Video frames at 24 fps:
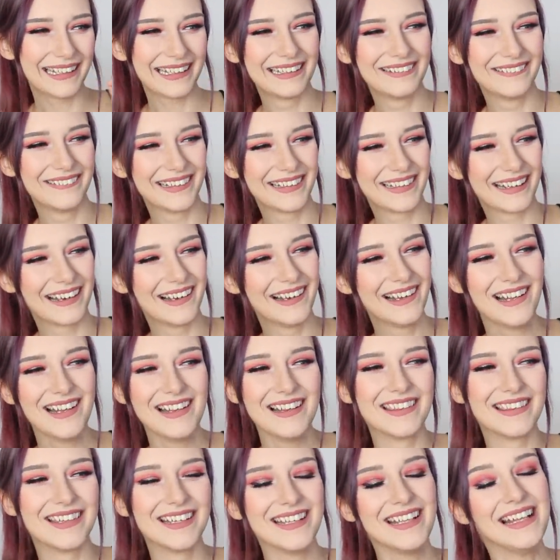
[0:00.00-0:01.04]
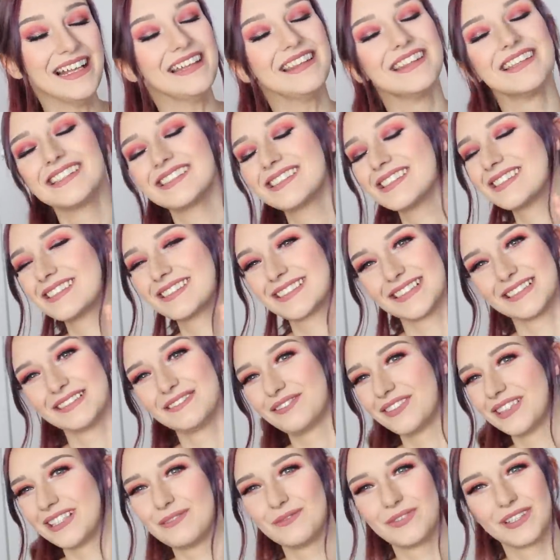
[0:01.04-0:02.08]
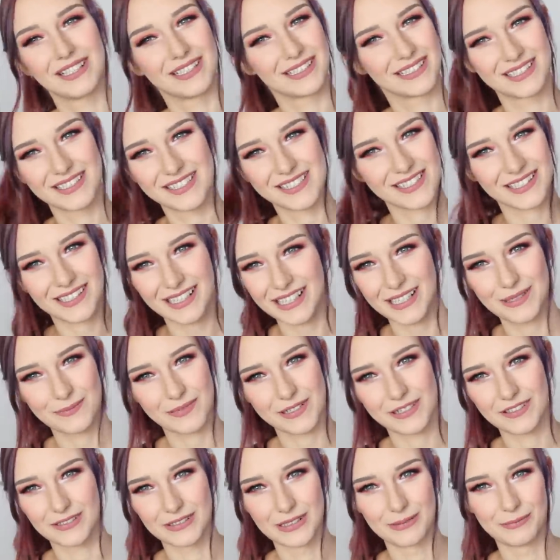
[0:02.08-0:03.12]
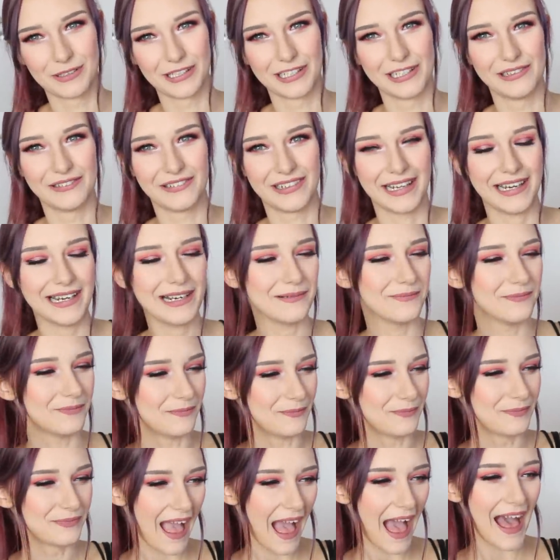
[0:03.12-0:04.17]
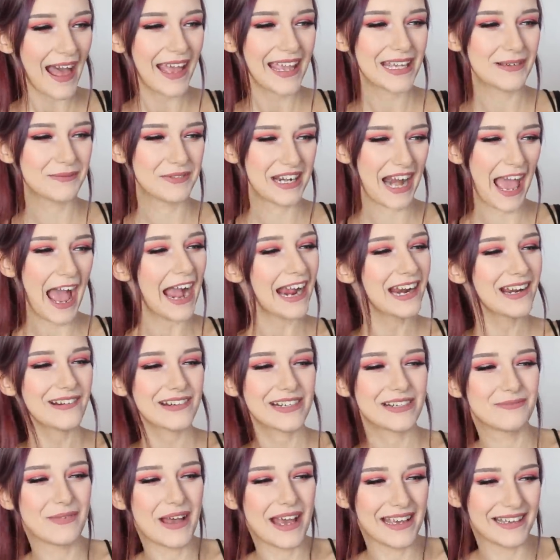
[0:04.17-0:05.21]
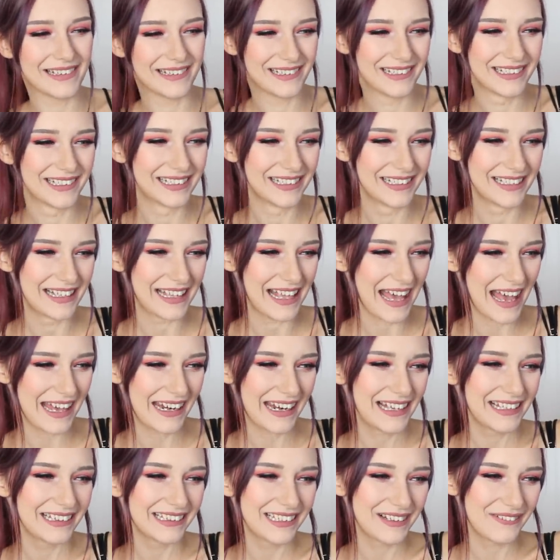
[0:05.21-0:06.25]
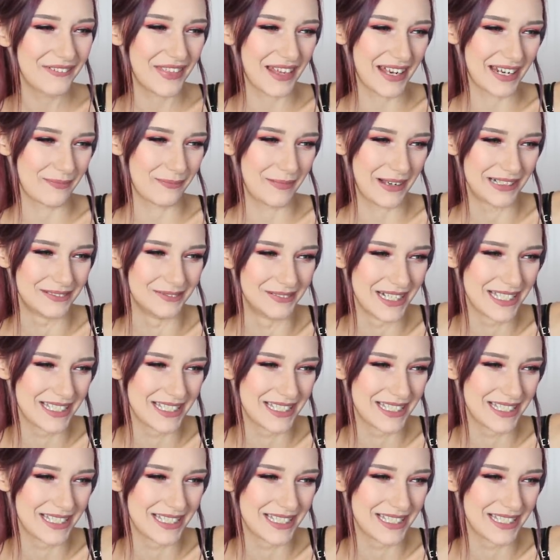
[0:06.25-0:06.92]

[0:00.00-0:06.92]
here we go. This is so funny because this just kind of proves my point, right? I am an angry male, and I love that about